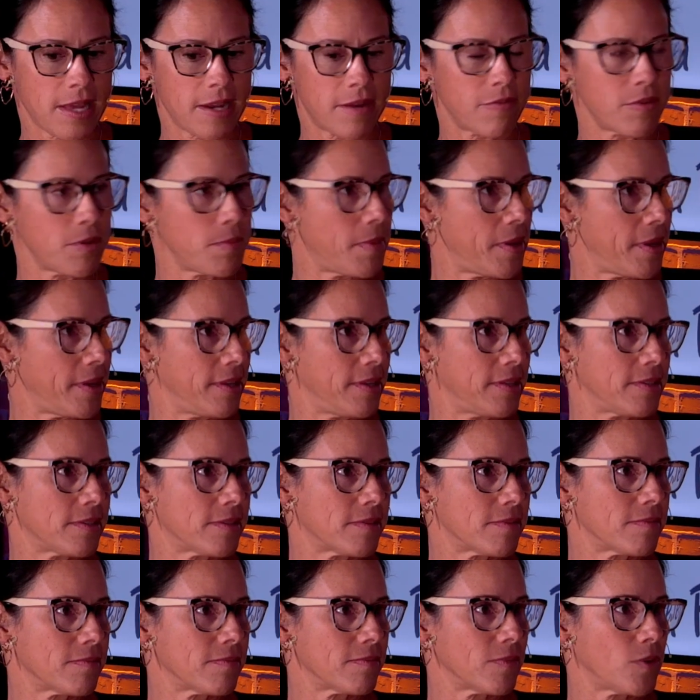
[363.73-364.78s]

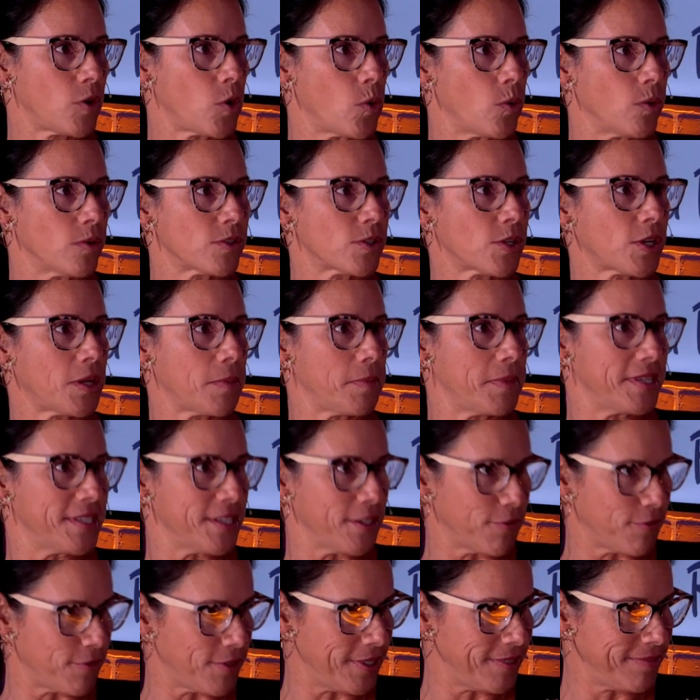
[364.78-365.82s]
everybody's goals are going to be
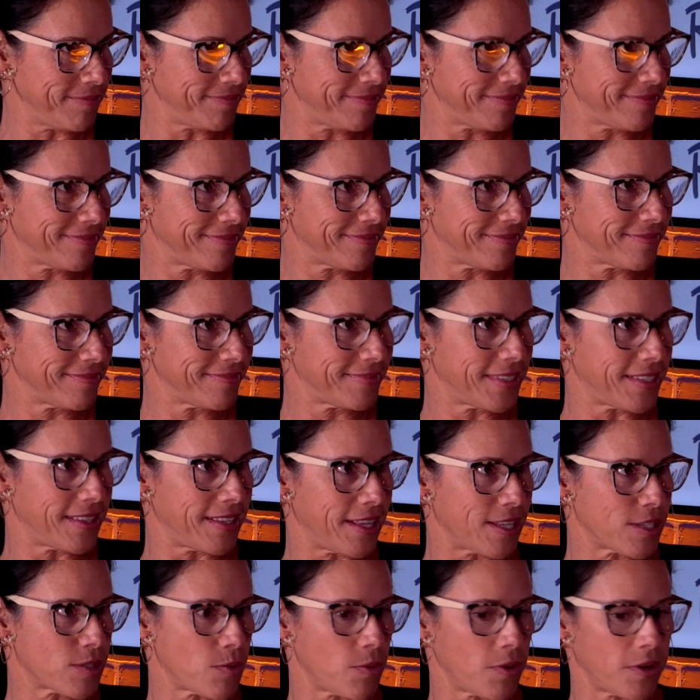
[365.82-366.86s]
different, right? And
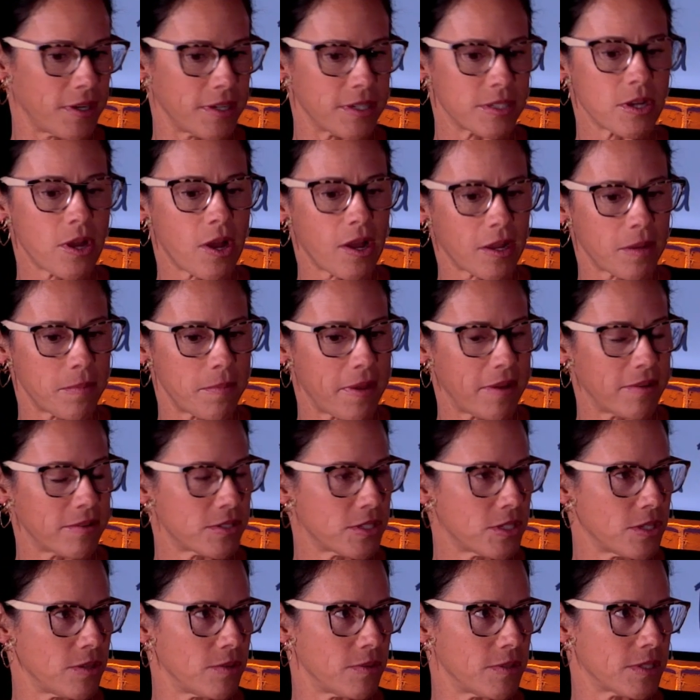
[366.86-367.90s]
that's what we're going to talk about
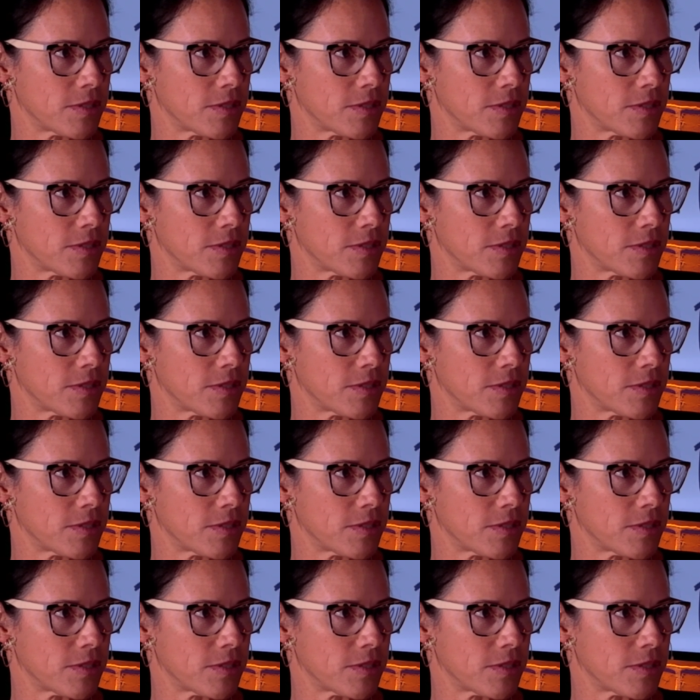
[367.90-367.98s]
too, is